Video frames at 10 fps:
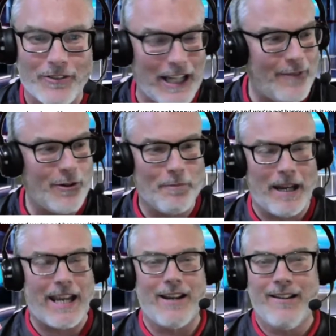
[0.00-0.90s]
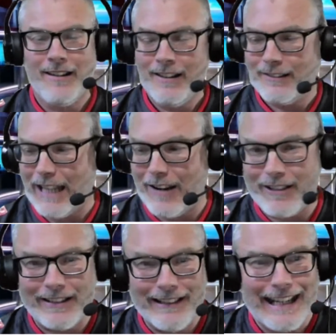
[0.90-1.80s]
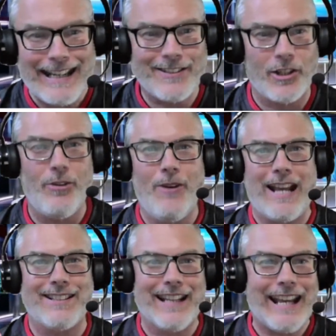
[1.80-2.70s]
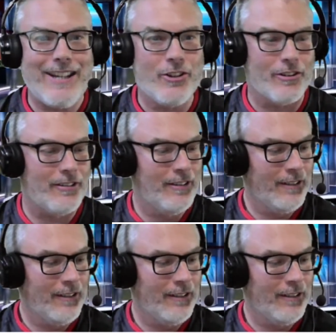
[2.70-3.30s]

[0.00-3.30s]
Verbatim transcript: Even a player down in League Two has an agent.